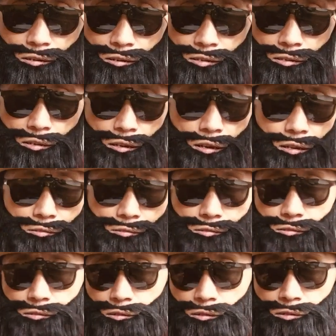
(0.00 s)
I said, yeah,
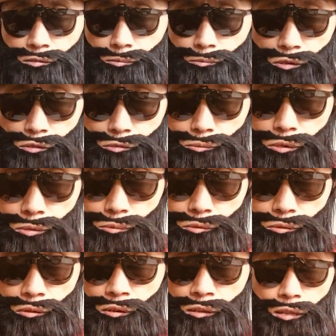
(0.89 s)
it's most
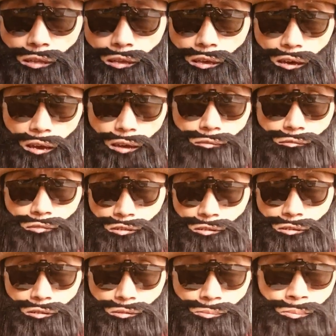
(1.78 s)
people have
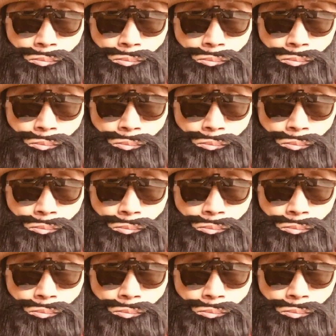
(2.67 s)
the